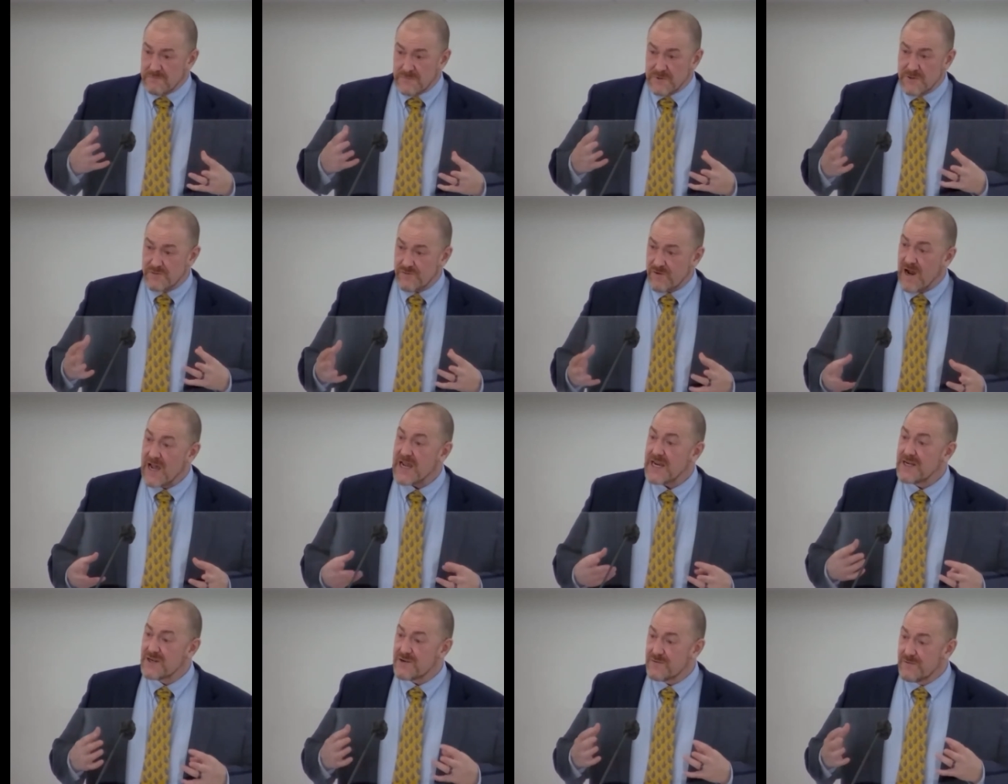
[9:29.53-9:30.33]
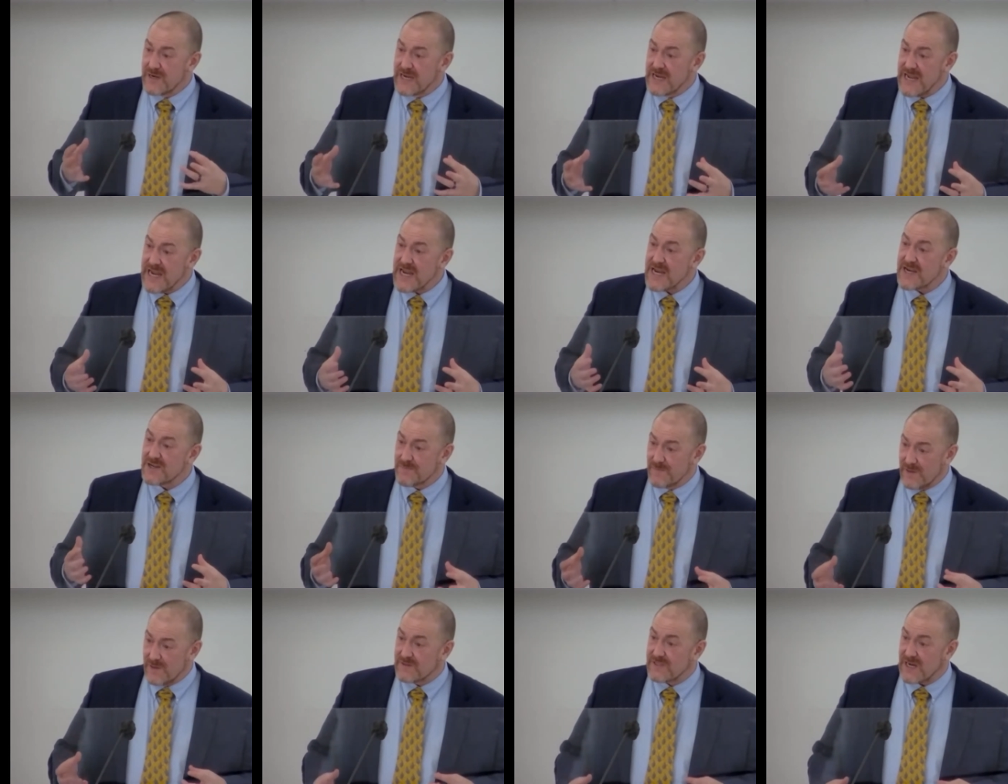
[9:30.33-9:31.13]
trying to engage
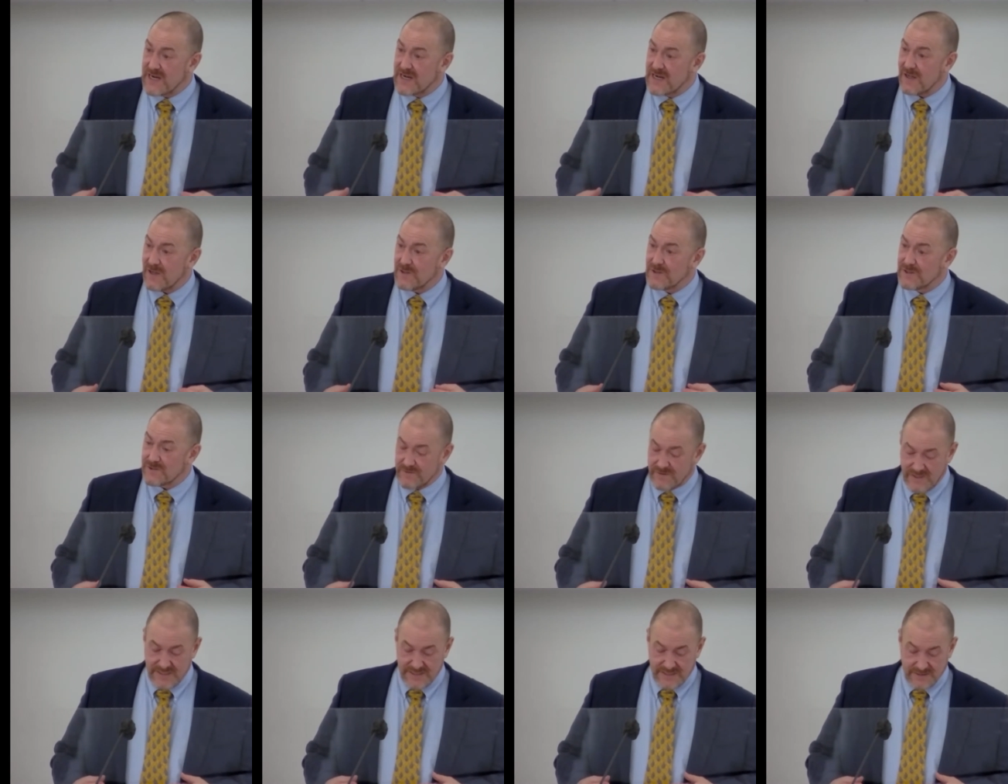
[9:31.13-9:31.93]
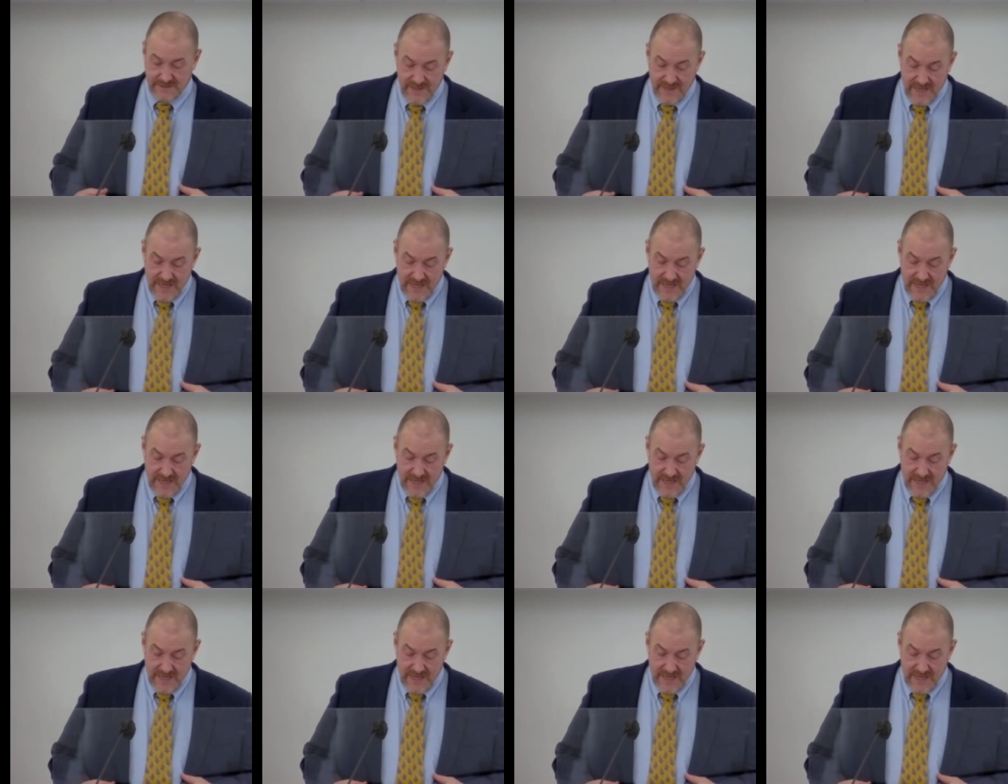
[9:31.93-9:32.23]
multiculturalism,